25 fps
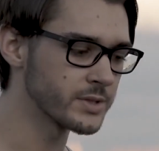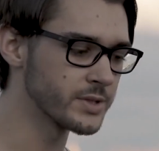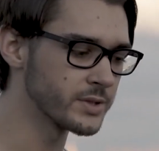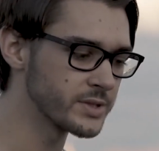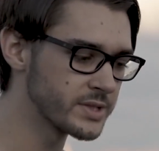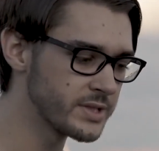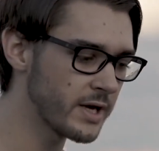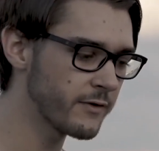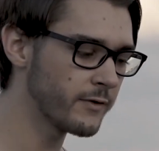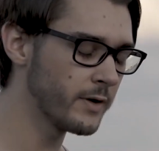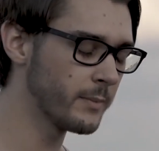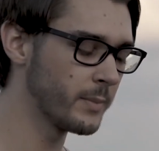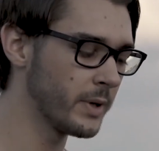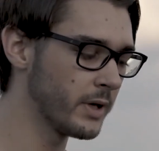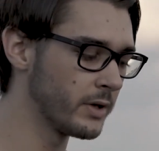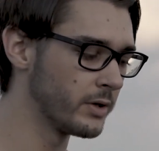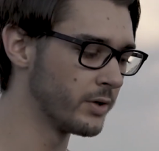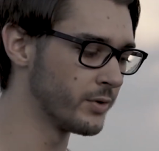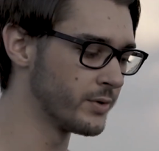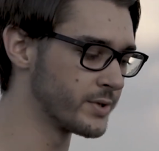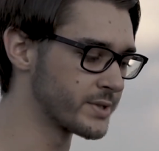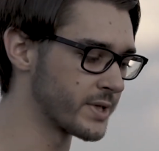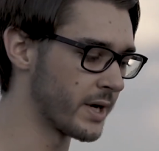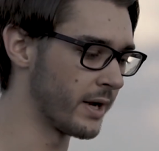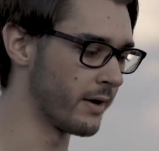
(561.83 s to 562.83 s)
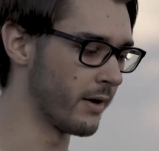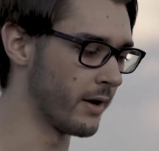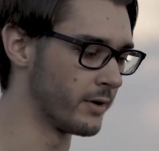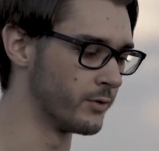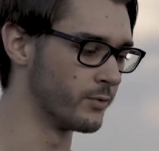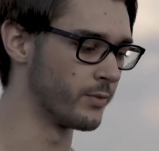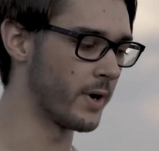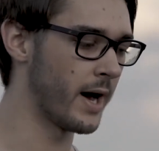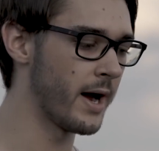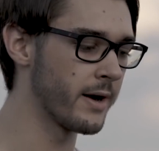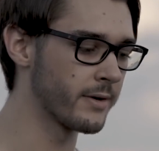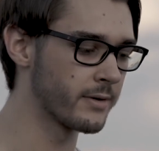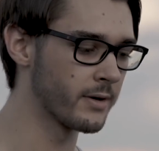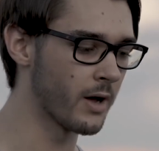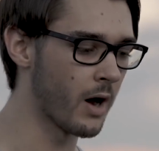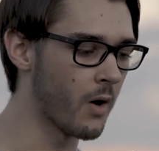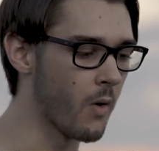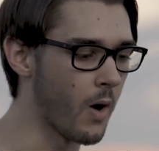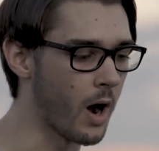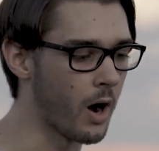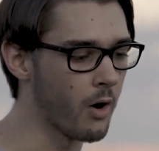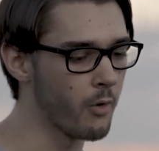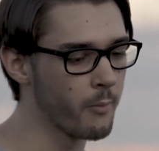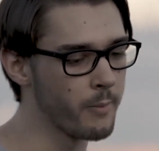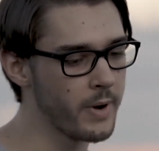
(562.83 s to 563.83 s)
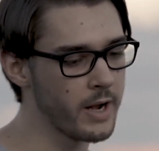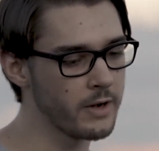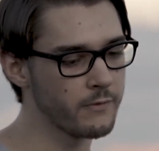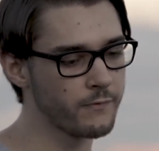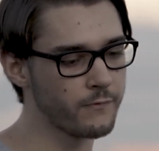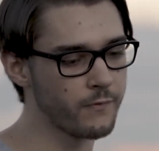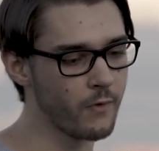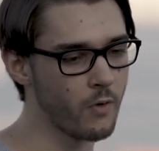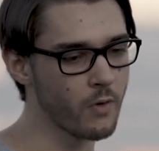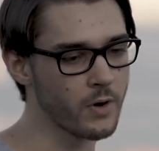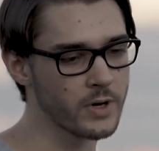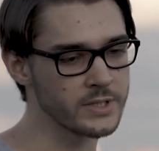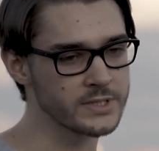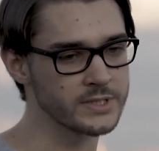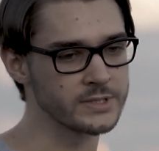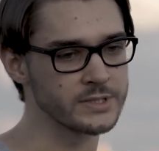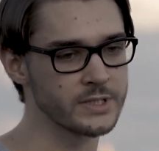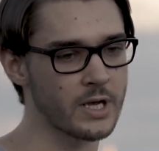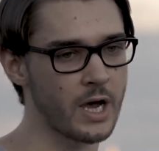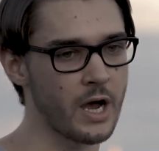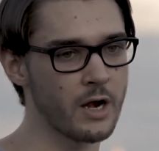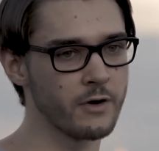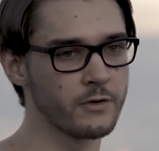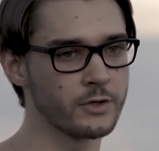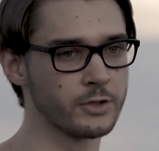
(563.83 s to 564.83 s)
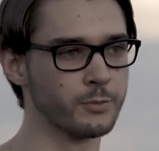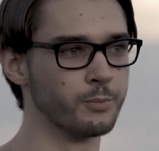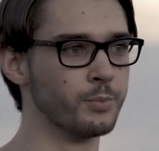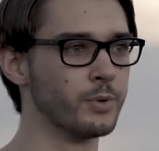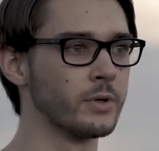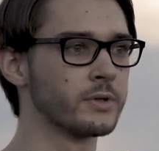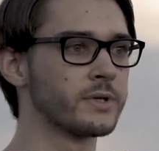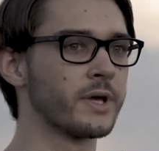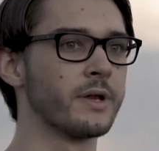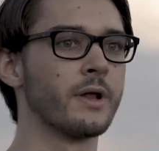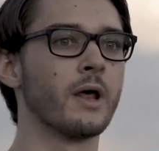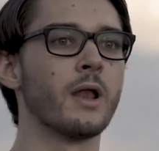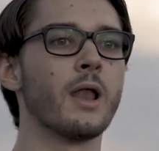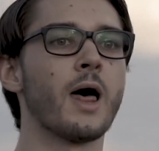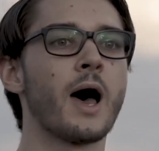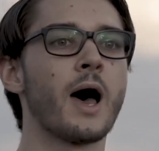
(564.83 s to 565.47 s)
So it's definitely being used, and right now our main focus is kind of to build an